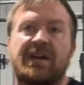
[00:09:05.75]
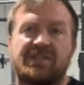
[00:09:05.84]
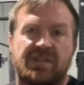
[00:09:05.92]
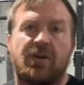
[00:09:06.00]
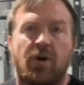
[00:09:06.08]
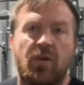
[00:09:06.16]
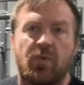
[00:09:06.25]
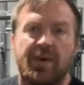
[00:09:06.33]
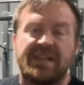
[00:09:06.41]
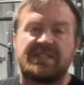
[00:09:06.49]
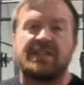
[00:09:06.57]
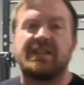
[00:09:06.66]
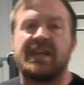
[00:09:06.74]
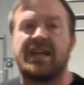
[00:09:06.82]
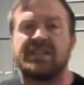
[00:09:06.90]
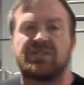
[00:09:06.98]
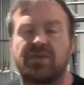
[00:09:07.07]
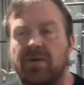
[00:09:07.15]
then all the weight's in the
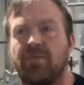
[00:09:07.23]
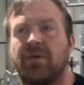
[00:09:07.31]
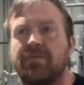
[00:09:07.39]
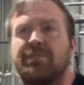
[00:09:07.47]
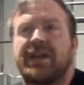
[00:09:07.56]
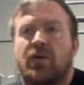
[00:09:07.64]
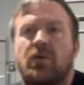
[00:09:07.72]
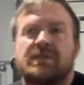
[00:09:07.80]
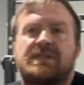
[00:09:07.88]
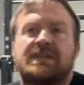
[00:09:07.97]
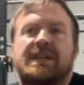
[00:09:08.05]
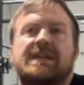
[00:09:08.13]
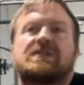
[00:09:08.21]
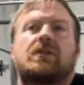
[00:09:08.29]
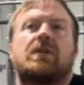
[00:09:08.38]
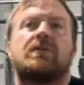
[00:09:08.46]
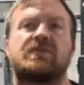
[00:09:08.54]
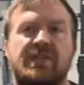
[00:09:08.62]
end. So my goal is to get as
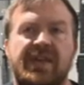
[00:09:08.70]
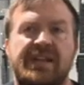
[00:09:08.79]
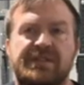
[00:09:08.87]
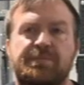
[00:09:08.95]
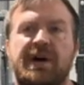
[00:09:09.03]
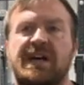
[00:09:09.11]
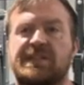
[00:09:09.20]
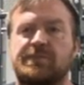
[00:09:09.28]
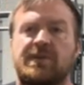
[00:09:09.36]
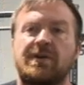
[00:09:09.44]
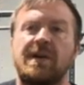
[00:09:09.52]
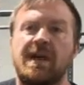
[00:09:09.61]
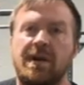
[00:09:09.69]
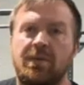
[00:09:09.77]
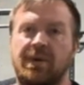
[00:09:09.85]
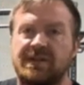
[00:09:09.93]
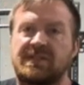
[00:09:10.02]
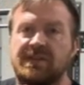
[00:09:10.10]
close to that as possible
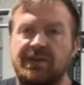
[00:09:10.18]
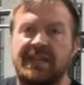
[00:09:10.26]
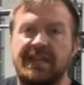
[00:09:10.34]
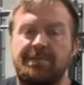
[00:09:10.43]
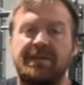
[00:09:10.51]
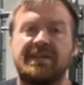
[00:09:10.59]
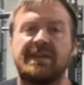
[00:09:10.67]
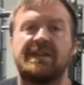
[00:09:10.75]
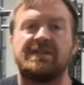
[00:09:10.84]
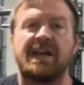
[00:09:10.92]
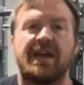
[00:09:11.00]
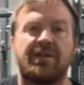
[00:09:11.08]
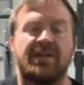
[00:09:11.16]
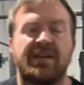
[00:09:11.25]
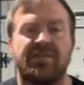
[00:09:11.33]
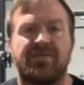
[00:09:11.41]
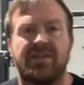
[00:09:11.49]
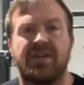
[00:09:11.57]
while still keeping the integrity
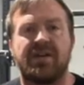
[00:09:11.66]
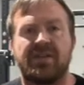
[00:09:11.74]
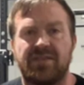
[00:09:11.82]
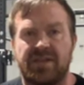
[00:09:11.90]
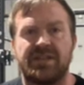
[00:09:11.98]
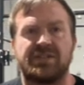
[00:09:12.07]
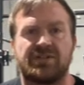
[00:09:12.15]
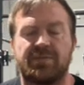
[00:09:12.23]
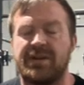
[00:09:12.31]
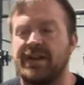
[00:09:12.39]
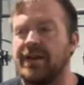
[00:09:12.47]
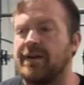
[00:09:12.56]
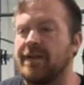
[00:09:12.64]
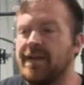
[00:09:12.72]
of the instrument here.